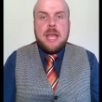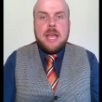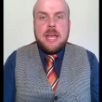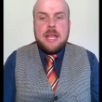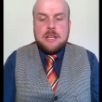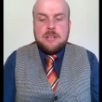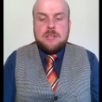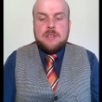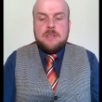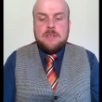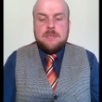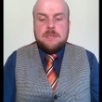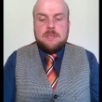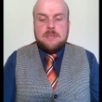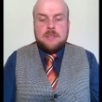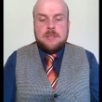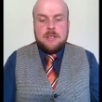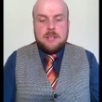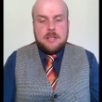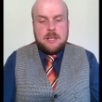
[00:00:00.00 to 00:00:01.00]

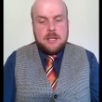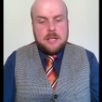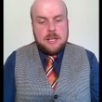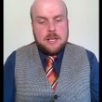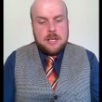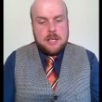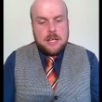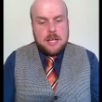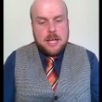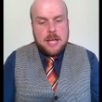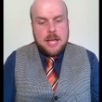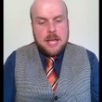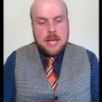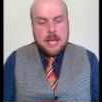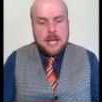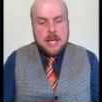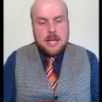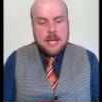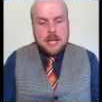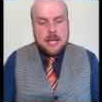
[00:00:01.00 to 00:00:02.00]
edges.
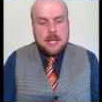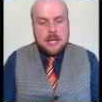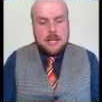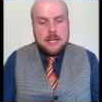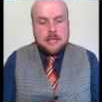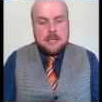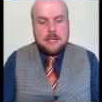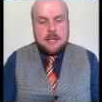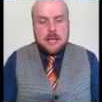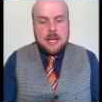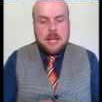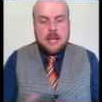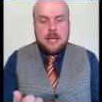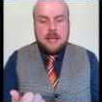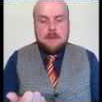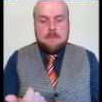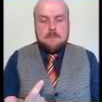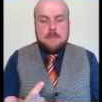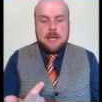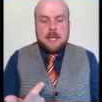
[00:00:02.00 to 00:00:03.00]
And
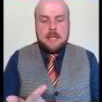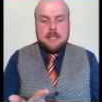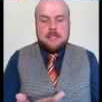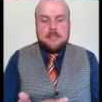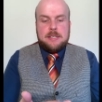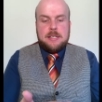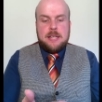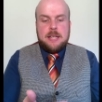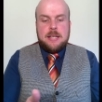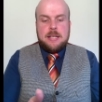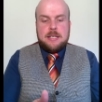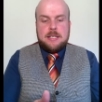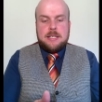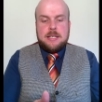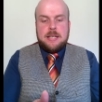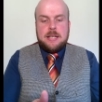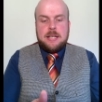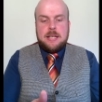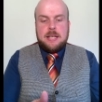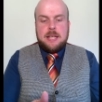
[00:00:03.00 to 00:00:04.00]
A, B, C,
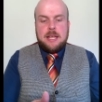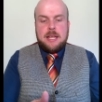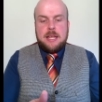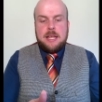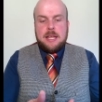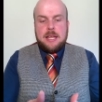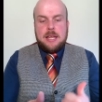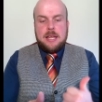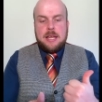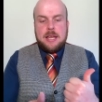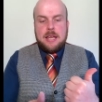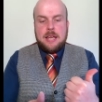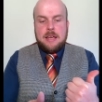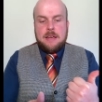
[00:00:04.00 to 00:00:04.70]
D, E,